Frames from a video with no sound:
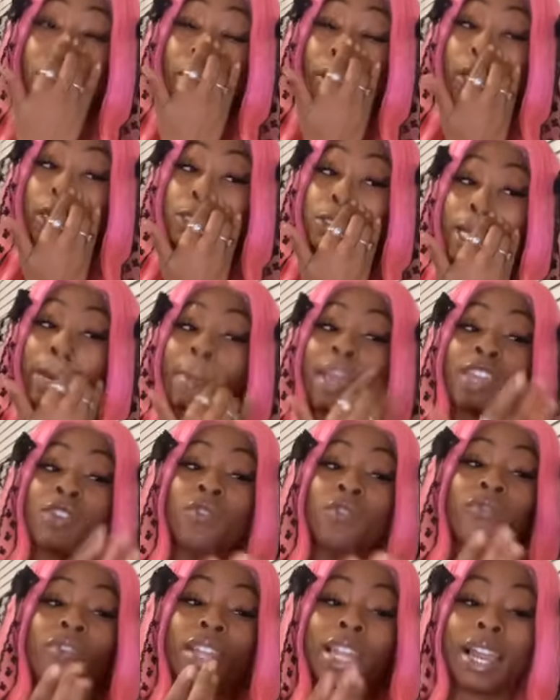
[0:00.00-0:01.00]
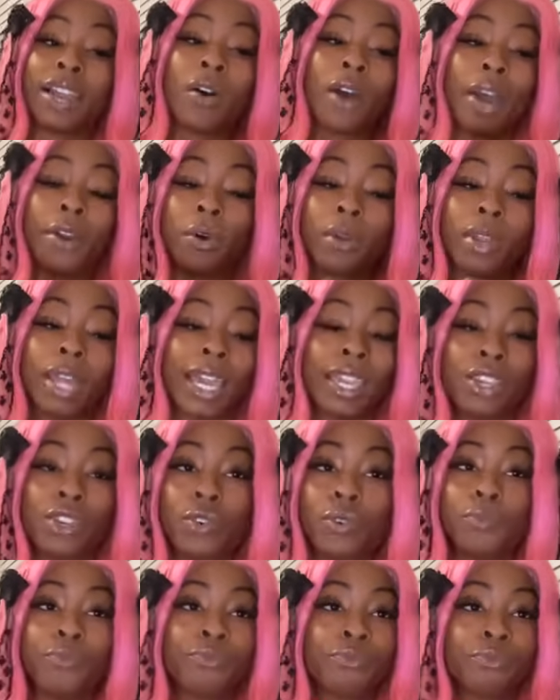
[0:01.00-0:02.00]
They're gonna try to make you feel like, oh, I don't like
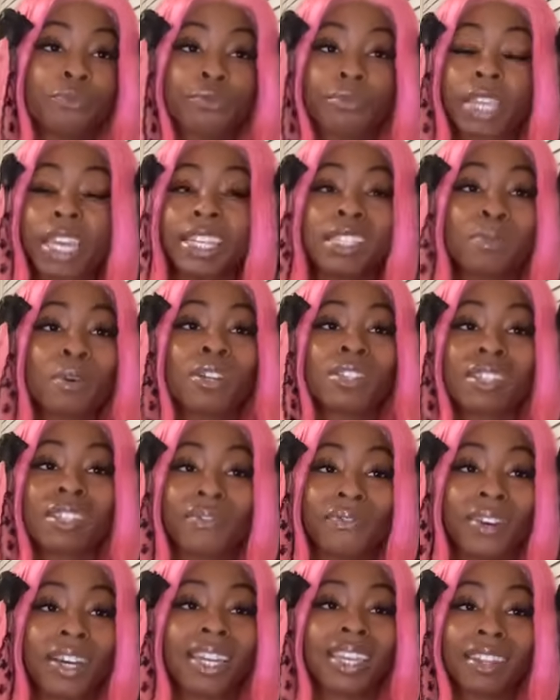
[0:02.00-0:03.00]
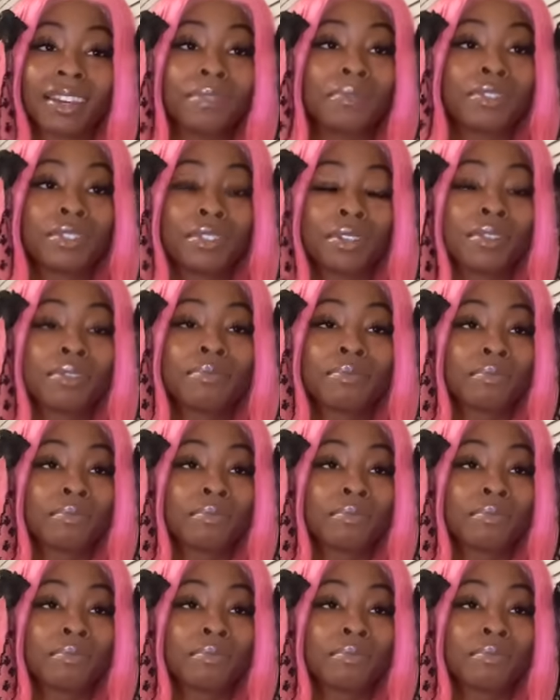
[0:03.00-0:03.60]
you. This person fucking loves you.